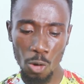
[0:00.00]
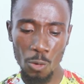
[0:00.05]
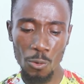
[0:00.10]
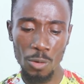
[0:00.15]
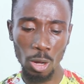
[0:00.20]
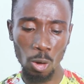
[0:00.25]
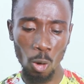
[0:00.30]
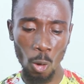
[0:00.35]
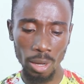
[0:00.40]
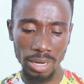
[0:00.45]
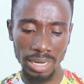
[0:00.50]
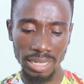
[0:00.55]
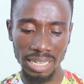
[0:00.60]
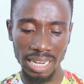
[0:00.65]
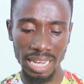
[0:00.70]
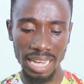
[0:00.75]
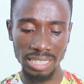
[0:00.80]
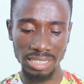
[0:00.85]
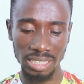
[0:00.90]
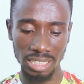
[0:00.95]
recorded
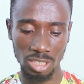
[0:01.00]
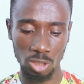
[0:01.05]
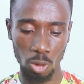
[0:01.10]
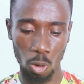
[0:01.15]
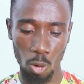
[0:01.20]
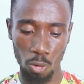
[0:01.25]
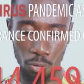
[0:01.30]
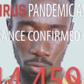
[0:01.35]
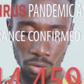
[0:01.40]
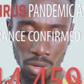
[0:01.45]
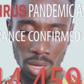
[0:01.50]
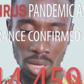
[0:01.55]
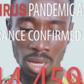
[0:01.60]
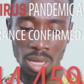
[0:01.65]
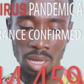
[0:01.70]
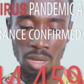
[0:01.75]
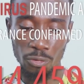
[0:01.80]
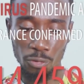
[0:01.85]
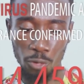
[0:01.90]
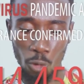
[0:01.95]
cases of
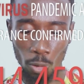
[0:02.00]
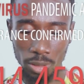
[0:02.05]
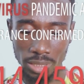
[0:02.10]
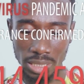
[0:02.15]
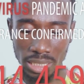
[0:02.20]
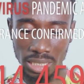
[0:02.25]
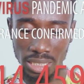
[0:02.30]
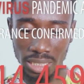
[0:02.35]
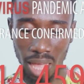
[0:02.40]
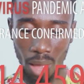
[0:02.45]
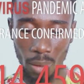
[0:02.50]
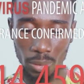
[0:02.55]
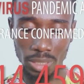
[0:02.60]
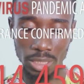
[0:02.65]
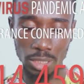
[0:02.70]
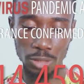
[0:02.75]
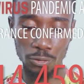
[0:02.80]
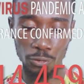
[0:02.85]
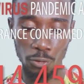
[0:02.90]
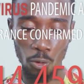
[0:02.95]
fourteen
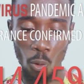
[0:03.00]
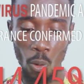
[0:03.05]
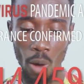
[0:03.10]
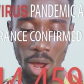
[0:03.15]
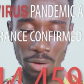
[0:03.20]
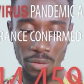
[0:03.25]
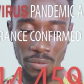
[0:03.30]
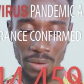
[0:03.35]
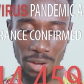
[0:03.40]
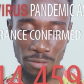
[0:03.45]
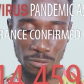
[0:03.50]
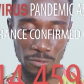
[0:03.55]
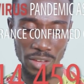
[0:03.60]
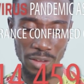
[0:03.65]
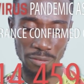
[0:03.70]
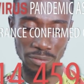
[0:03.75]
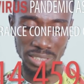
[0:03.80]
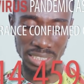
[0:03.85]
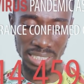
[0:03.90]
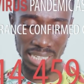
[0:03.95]
thousand four hundred
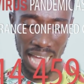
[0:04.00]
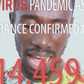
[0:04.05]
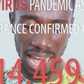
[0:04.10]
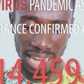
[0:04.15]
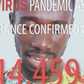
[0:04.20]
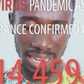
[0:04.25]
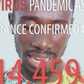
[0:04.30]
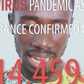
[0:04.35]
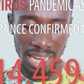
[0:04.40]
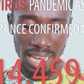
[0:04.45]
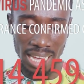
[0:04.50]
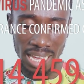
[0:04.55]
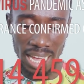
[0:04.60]
fifty-nine,